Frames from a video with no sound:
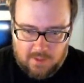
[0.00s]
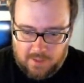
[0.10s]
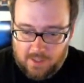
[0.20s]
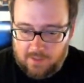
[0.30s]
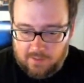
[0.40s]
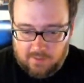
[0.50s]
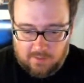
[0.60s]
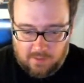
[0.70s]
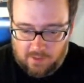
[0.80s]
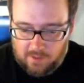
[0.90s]
Yeah, and
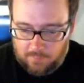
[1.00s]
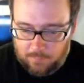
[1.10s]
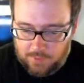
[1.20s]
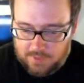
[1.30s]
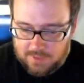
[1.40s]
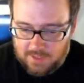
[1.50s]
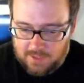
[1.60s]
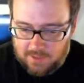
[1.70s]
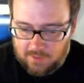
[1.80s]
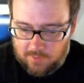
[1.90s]
I'm pretty
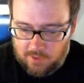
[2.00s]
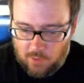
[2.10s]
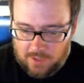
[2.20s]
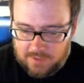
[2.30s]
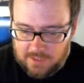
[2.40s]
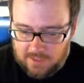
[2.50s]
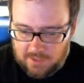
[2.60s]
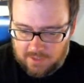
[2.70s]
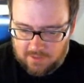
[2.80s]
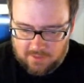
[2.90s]
excited to go out to eat
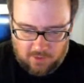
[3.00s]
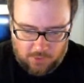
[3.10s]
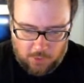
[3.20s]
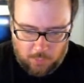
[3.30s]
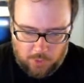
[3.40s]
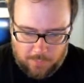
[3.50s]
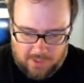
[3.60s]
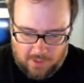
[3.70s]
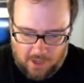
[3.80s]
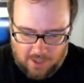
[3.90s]
again. Although it will
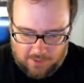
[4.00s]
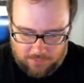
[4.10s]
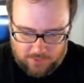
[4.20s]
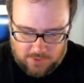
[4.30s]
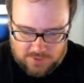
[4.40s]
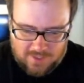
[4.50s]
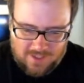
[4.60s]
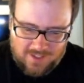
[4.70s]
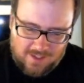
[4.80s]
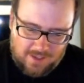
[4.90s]
be odd at first.
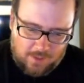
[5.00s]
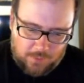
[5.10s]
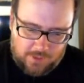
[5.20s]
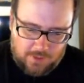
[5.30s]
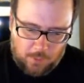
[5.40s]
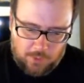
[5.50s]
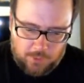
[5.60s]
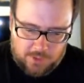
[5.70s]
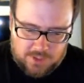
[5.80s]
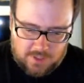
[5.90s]
I really
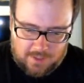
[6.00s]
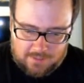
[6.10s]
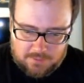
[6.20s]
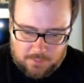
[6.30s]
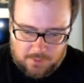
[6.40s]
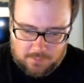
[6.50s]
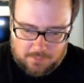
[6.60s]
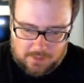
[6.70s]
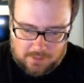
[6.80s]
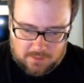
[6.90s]
wish I didn't have to wear a
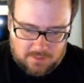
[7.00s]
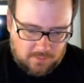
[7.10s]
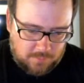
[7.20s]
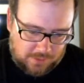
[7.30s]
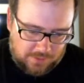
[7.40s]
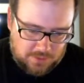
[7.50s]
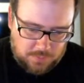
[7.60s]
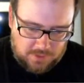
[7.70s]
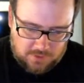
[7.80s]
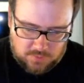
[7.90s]
mask, but at least
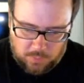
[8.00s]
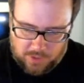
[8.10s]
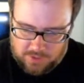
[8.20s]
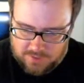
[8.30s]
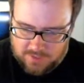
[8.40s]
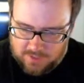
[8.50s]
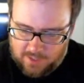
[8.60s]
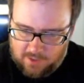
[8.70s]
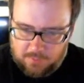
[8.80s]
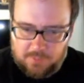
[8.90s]
we can just wear it and sit
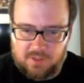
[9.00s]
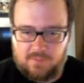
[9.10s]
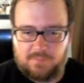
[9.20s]
down. But